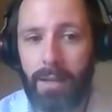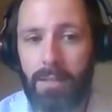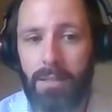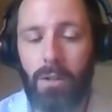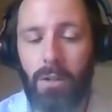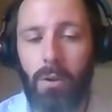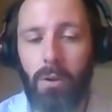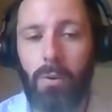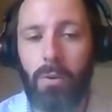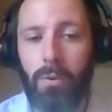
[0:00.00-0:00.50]

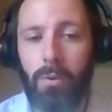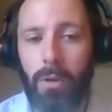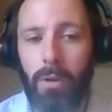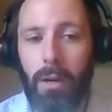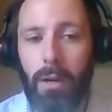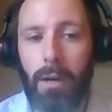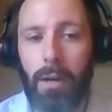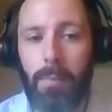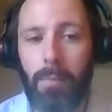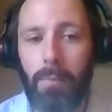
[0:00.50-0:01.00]
So
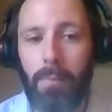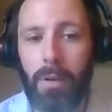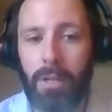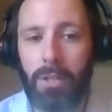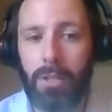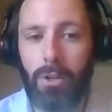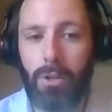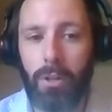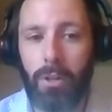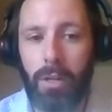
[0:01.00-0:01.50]
make
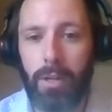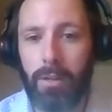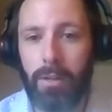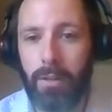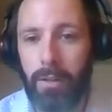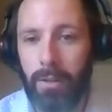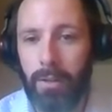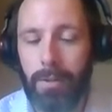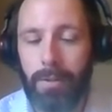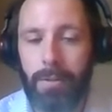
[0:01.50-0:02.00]
sure that
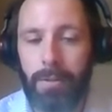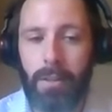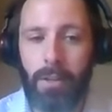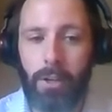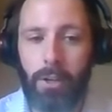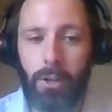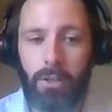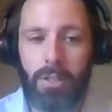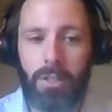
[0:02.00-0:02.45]
you're